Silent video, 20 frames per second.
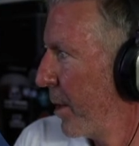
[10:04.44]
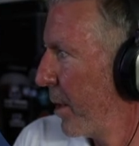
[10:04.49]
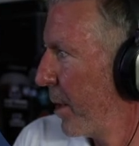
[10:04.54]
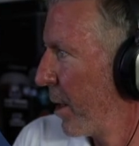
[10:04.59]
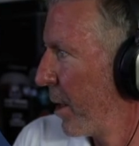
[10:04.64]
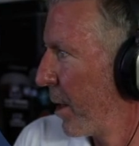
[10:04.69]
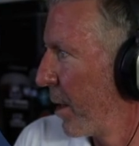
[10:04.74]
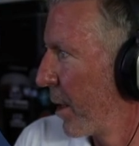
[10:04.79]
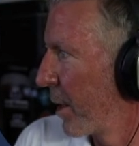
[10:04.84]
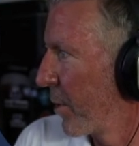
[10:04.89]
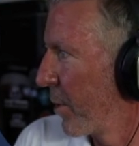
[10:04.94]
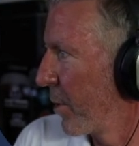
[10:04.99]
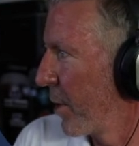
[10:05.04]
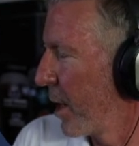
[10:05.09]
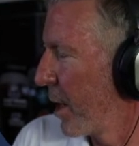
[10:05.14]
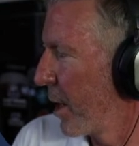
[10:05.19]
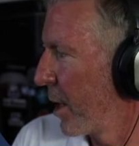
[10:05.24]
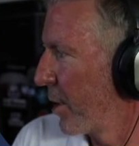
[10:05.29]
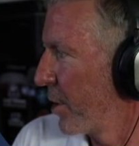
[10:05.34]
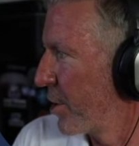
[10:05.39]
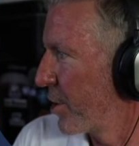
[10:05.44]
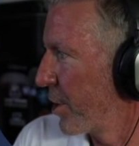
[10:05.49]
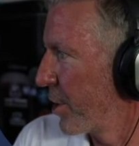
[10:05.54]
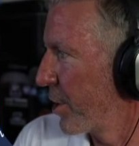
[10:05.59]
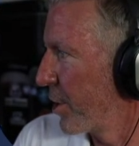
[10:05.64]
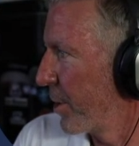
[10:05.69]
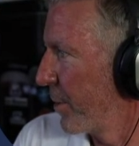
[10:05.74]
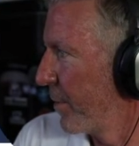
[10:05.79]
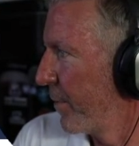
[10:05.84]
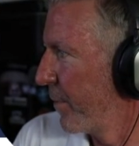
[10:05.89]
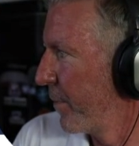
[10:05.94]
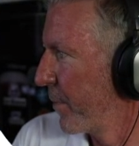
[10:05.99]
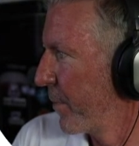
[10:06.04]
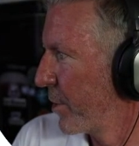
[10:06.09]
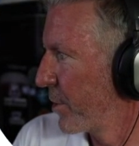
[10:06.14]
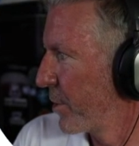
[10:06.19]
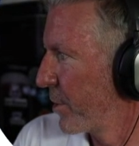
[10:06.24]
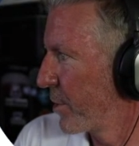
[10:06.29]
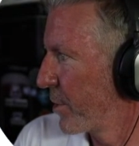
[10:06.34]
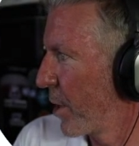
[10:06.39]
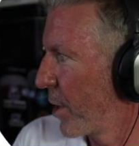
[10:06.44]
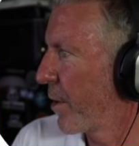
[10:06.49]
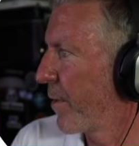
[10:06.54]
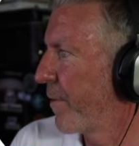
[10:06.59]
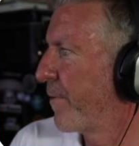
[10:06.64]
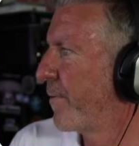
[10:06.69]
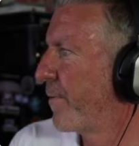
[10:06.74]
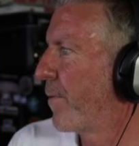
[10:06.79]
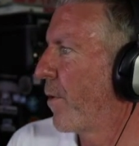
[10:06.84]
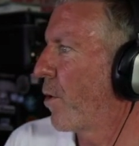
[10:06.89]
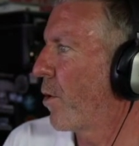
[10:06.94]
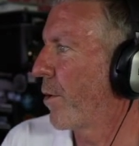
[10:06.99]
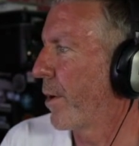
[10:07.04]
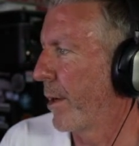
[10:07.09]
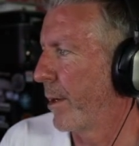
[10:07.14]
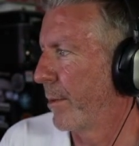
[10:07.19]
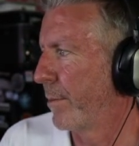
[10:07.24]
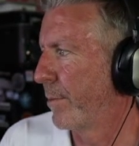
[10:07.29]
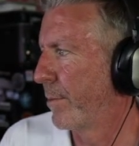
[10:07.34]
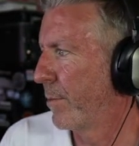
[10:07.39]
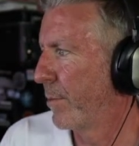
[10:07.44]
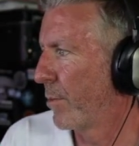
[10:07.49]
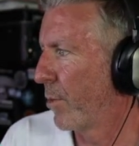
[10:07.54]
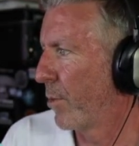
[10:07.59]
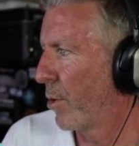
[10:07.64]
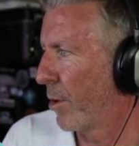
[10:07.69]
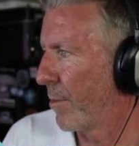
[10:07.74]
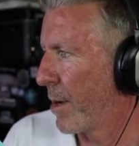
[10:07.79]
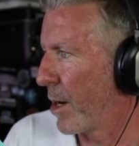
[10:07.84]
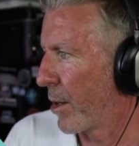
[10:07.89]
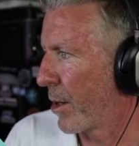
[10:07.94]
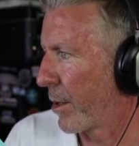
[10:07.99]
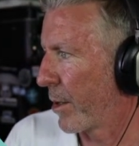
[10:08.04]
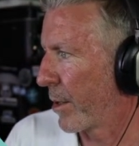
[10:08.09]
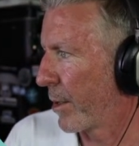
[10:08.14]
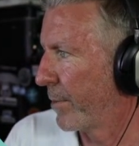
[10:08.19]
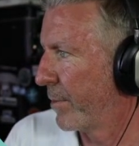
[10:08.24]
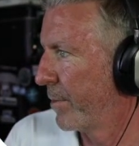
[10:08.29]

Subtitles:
Grange. So they're foreign or American.